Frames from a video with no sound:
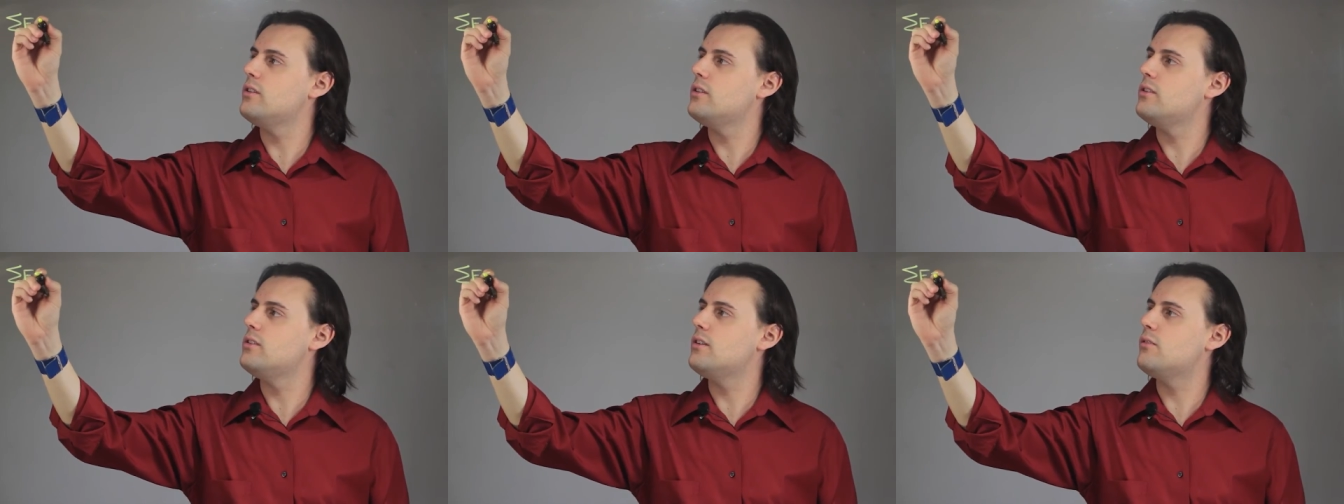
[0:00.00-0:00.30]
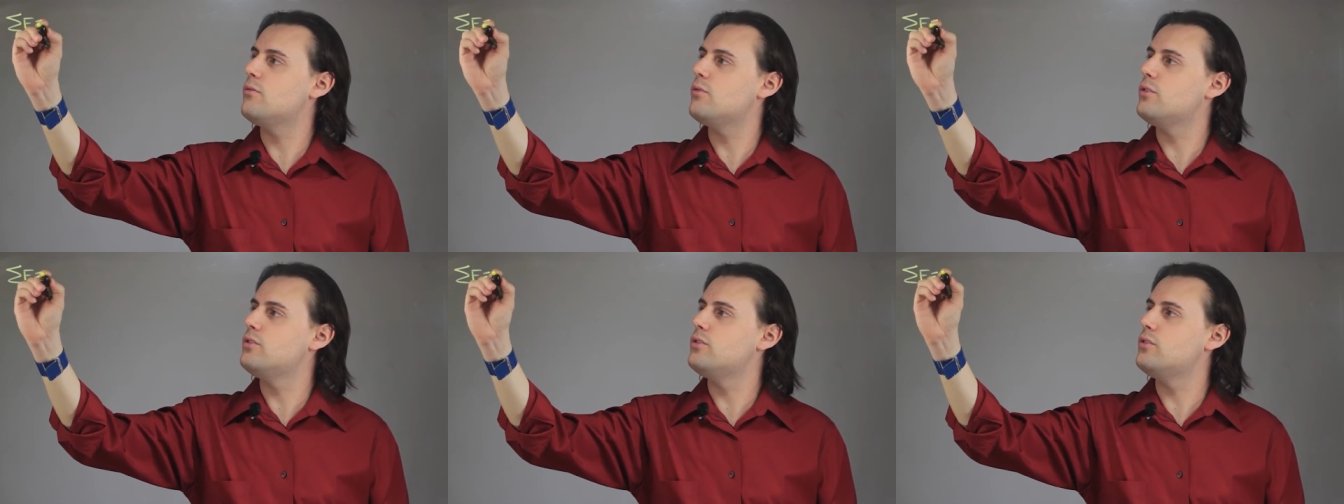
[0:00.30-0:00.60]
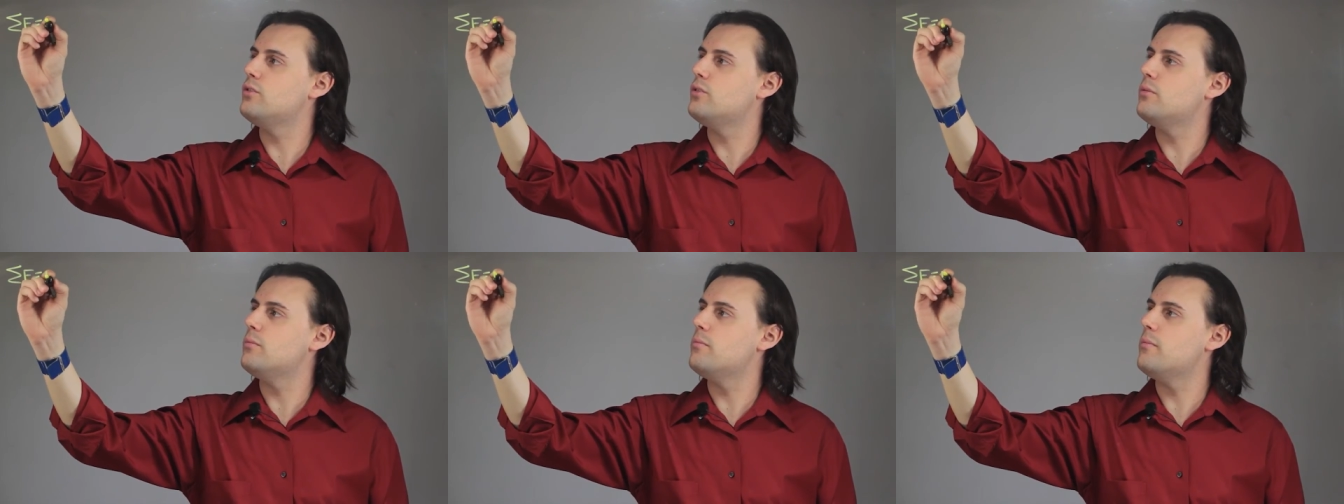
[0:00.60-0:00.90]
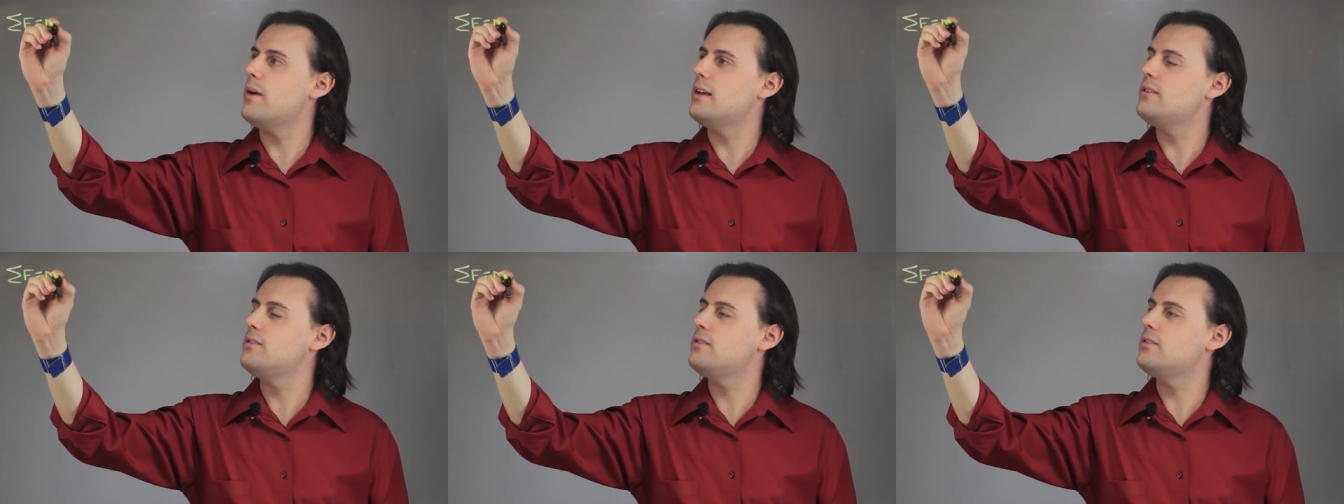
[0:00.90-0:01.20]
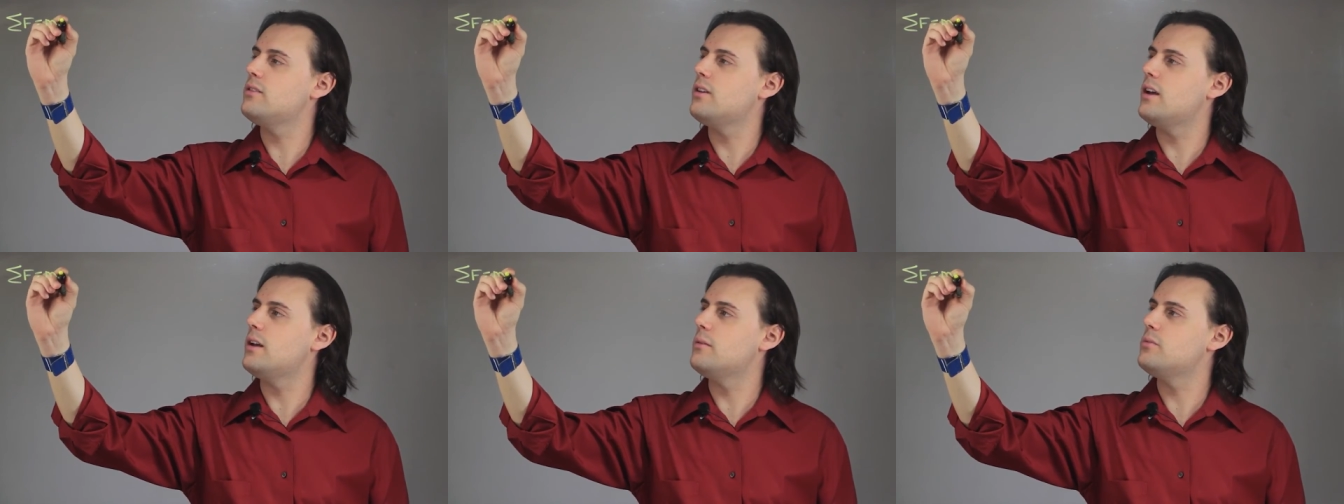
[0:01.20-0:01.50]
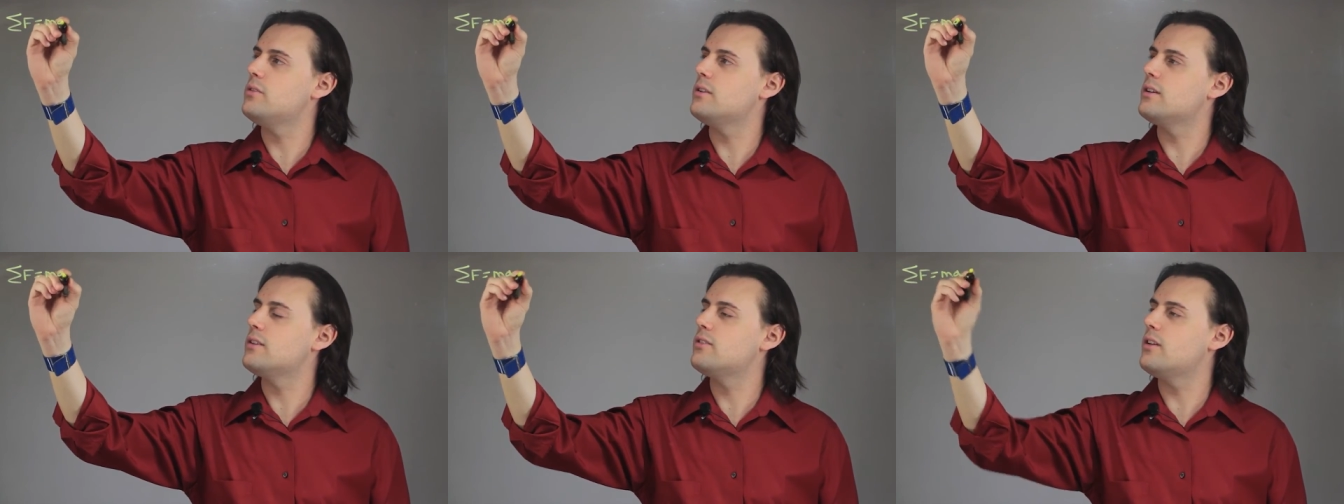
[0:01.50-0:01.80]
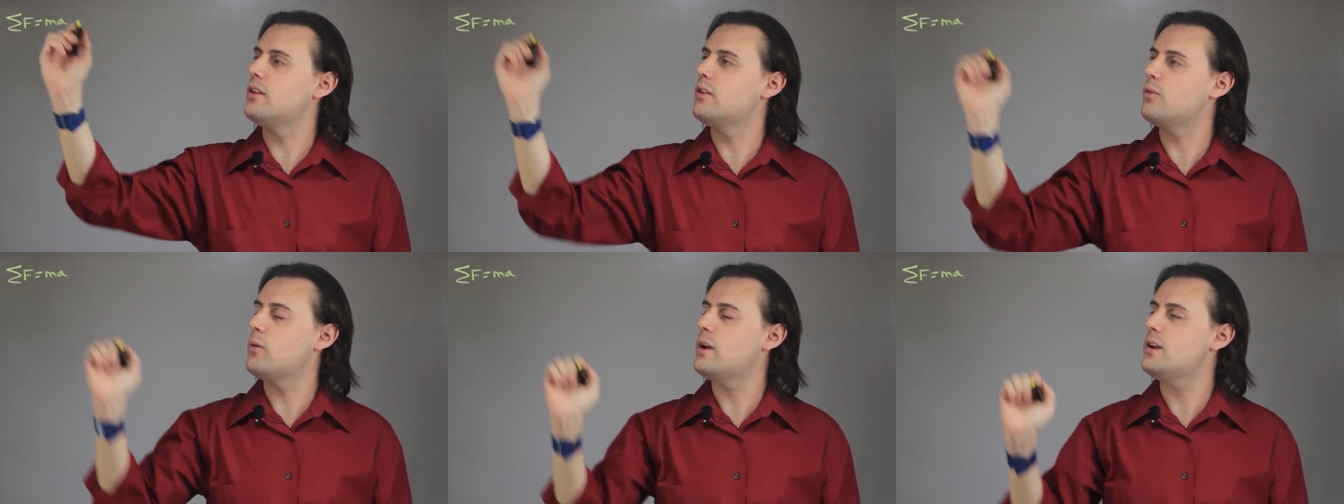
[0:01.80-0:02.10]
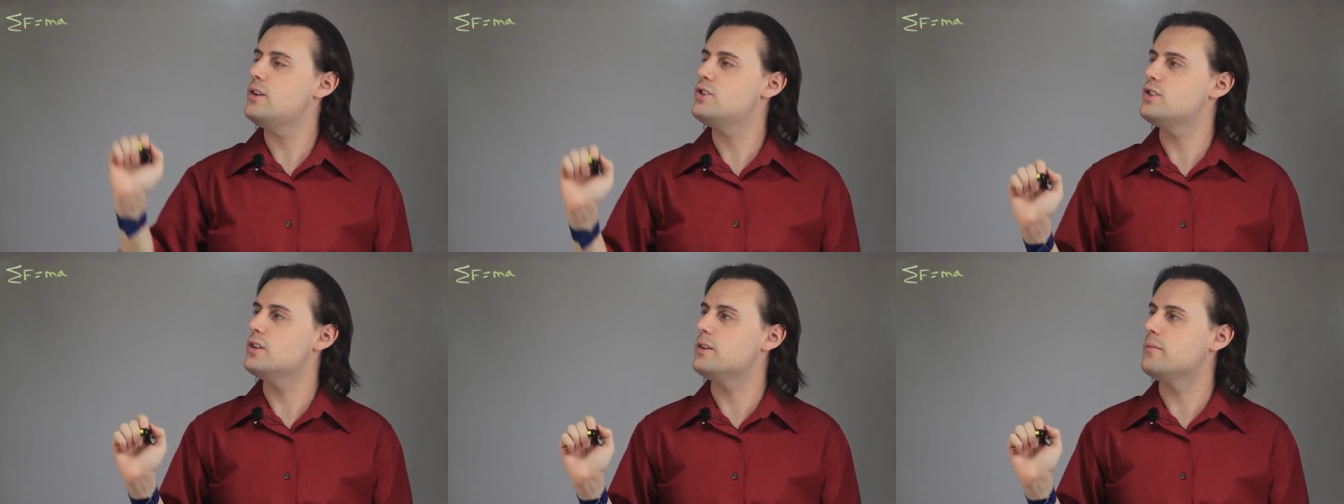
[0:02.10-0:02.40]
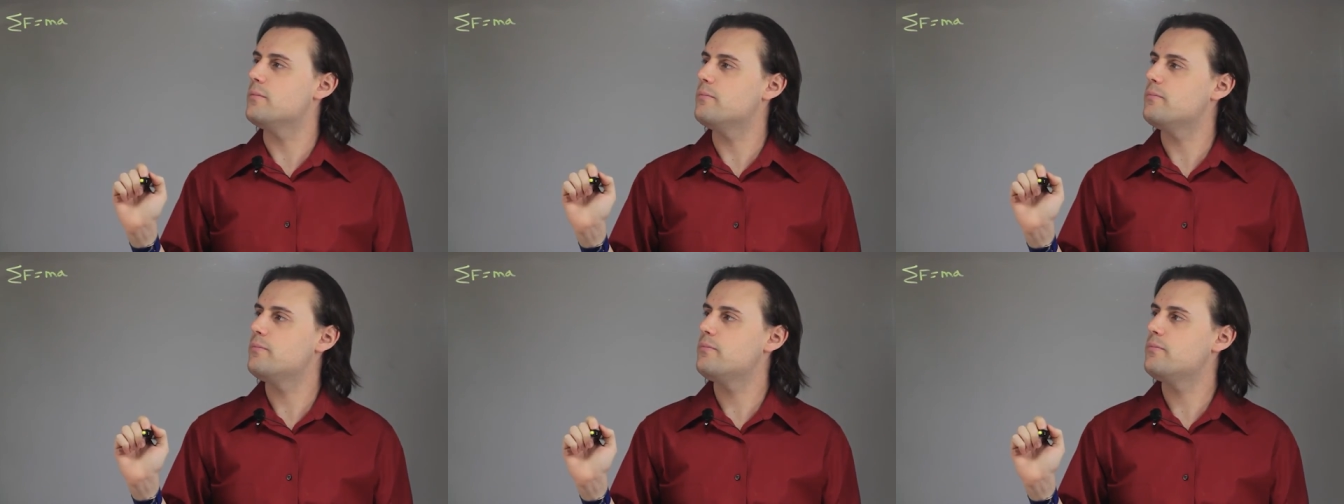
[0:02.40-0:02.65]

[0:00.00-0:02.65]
is equal to mass times acceleration.